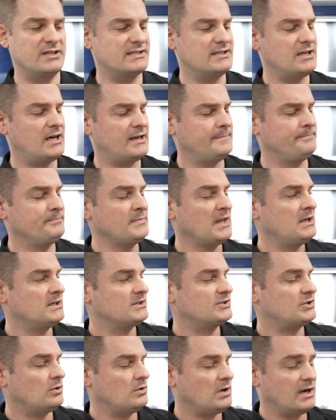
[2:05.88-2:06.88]
is done.
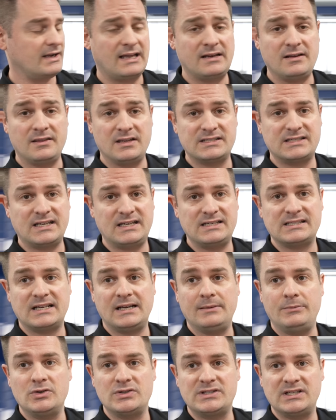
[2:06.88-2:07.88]
So again, in this case,
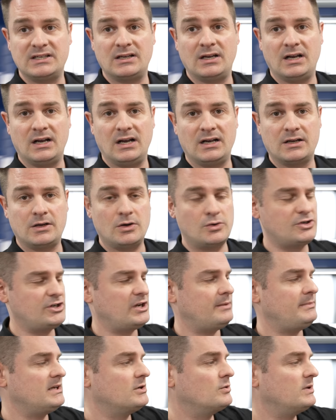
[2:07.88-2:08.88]
I'm using
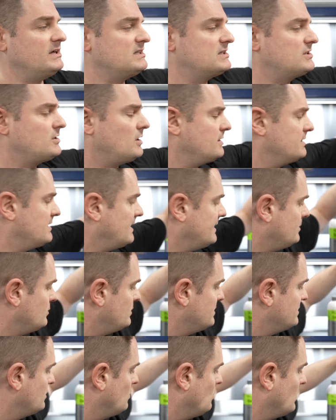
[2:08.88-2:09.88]
Kochemi Green Star
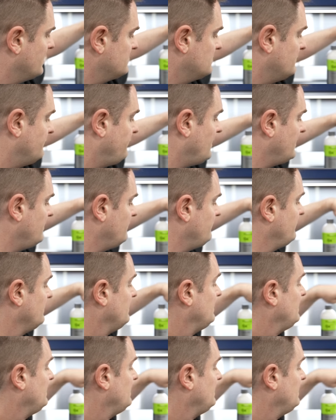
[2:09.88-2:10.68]
diluted 1 to 5.